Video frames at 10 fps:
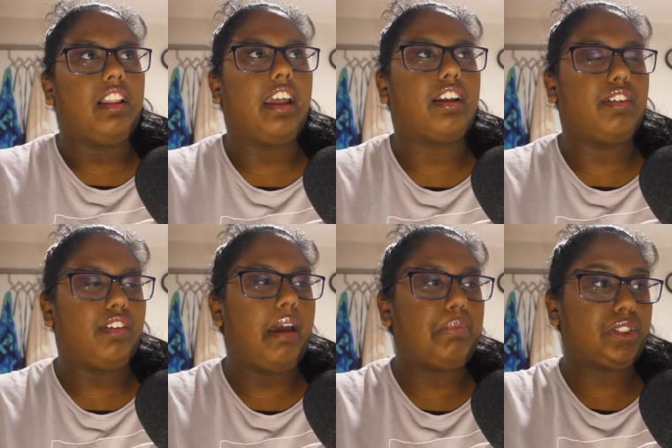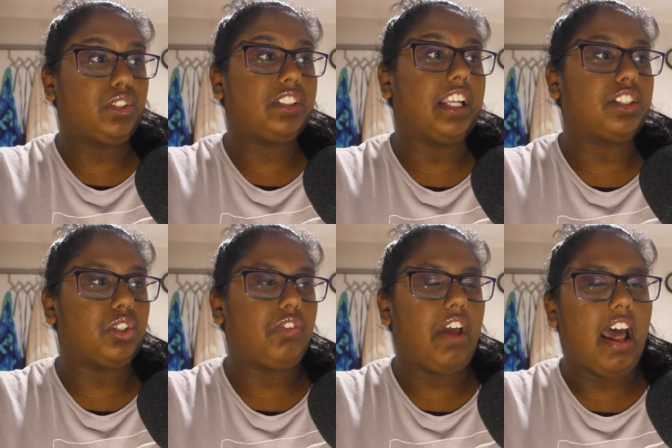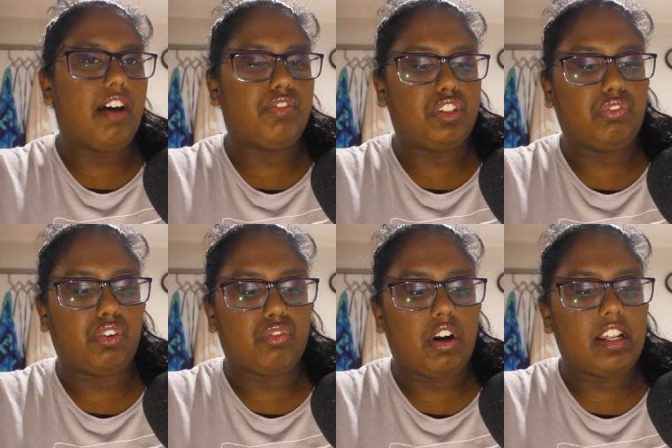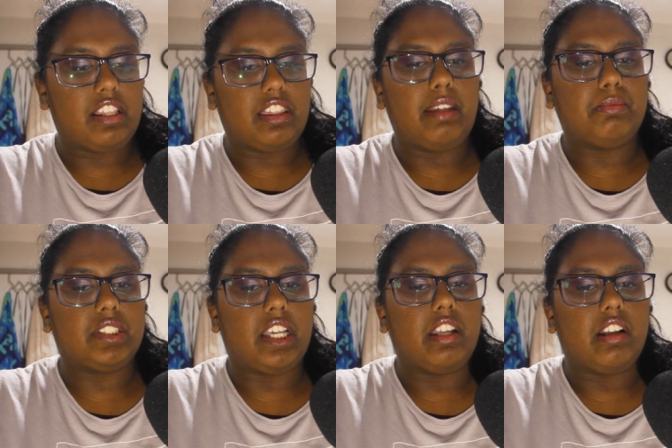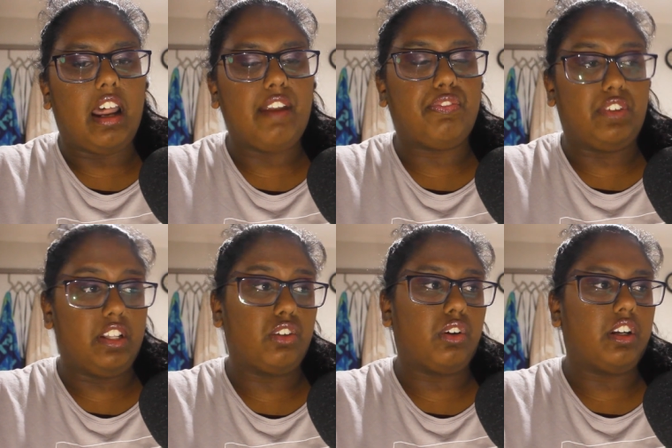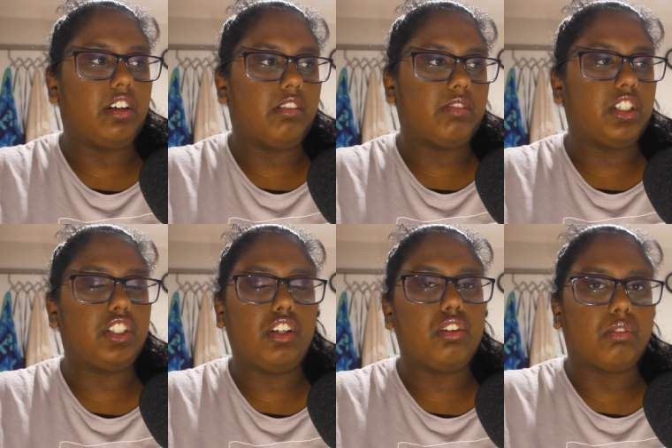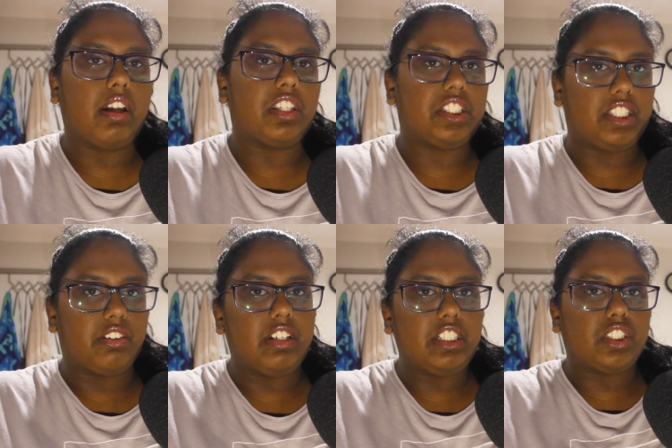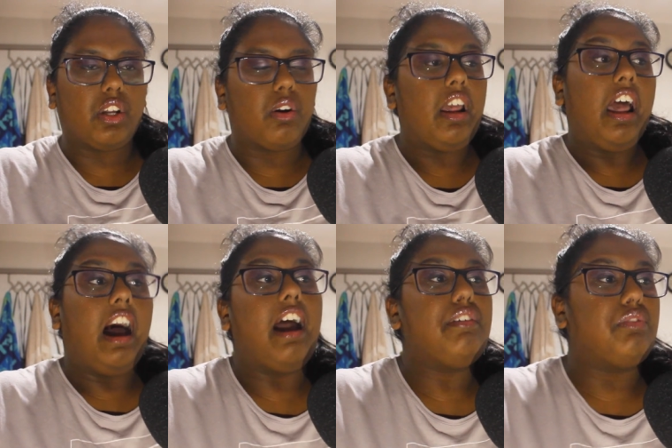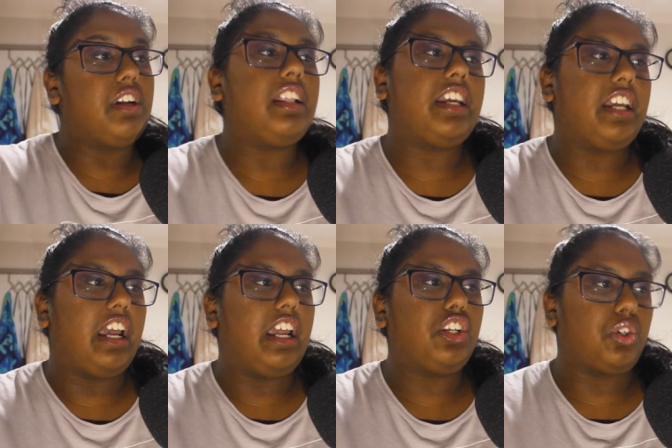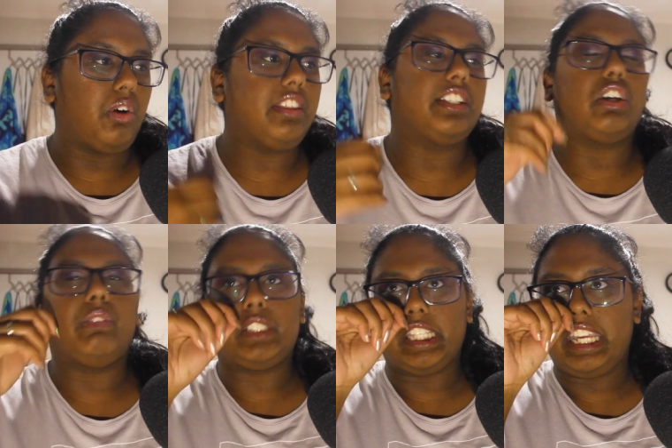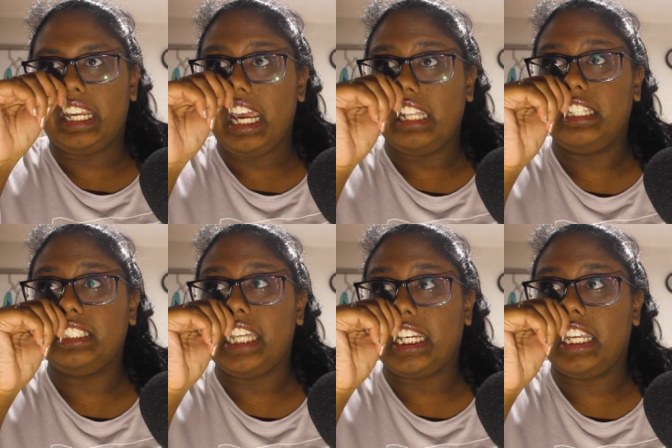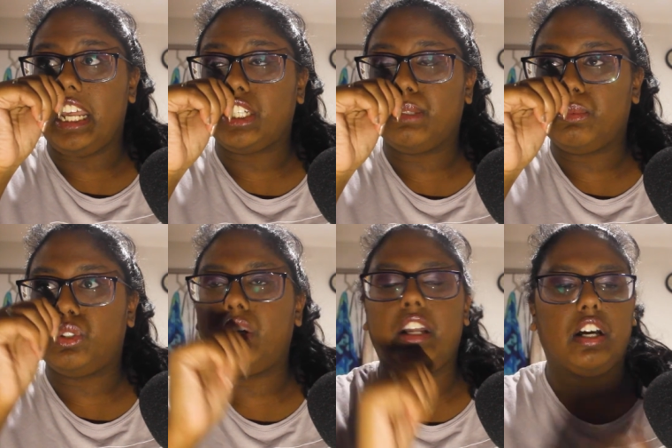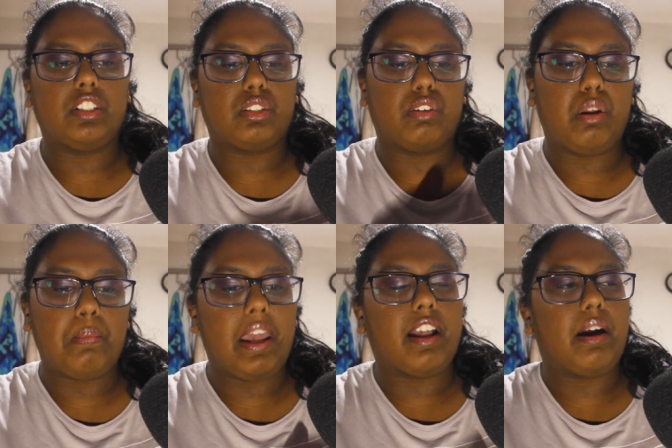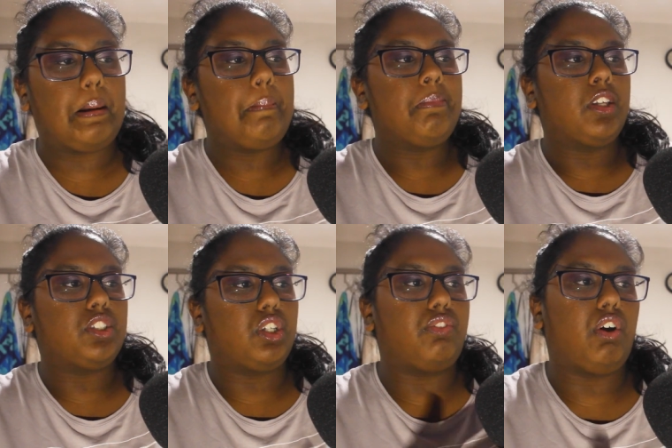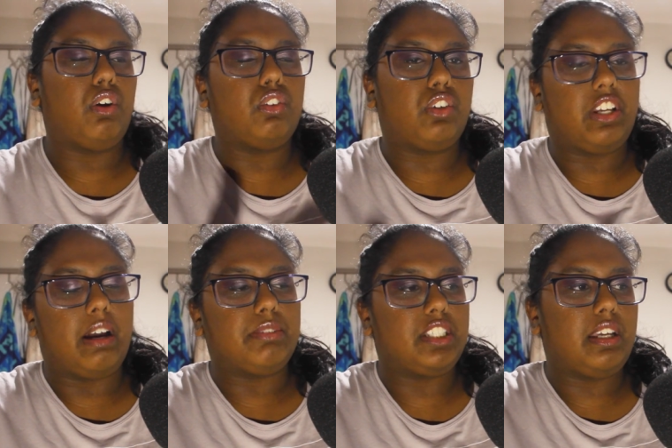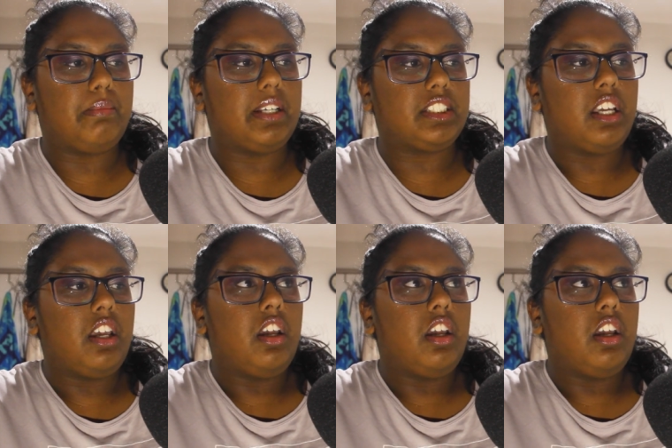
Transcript: like, episodes that sort of have different running themes that I feel are going to continue throughout the series, so I really enjoyed this. Obviously, again, there's that connection between Hunter and Omega, sort of her looking up to him as